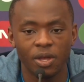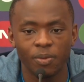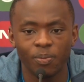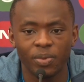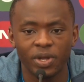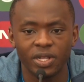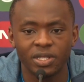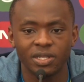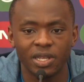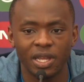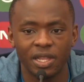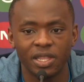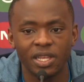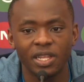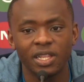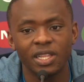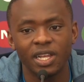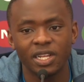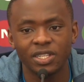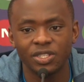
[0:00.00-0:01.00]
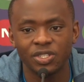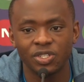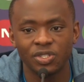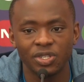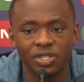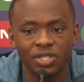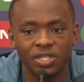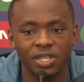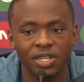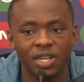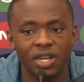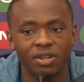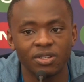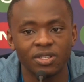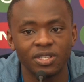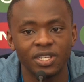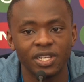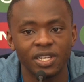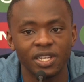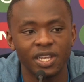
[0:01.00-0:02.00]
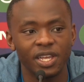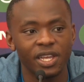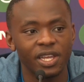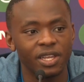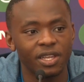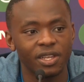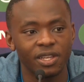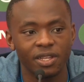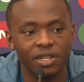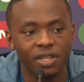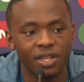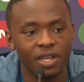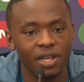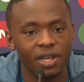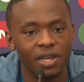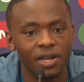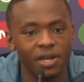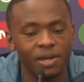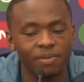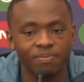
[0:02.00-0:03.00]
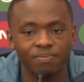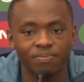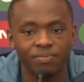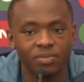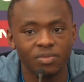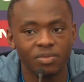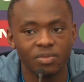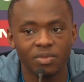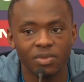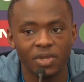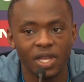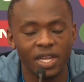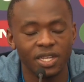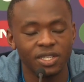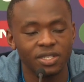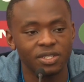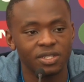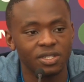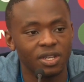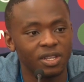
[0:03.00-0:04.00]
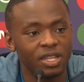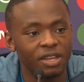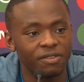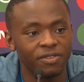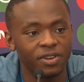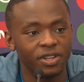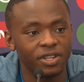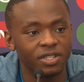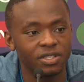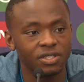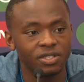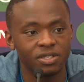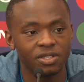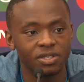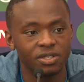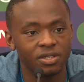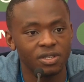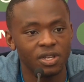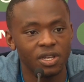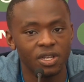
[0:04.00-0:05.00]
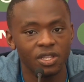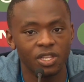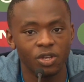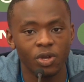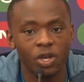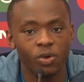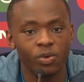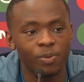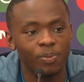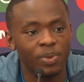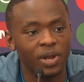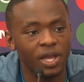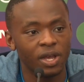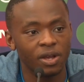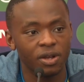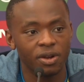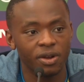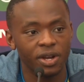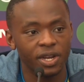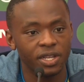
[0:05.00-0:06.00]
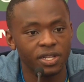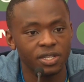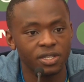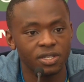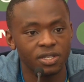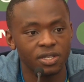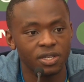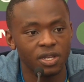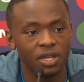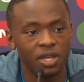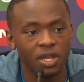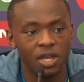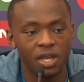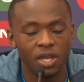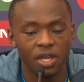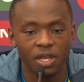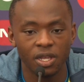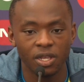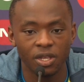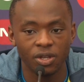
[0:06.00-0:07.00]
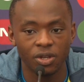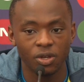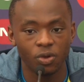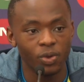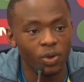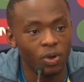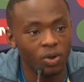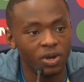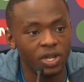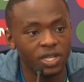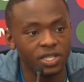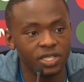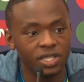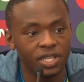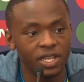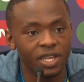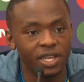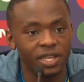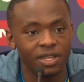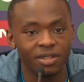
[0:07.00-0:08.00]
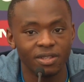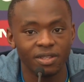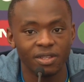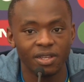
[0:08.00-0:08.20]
But I think that's just in our DNA as South Africans, the way we play our cricket. You know, we're always there.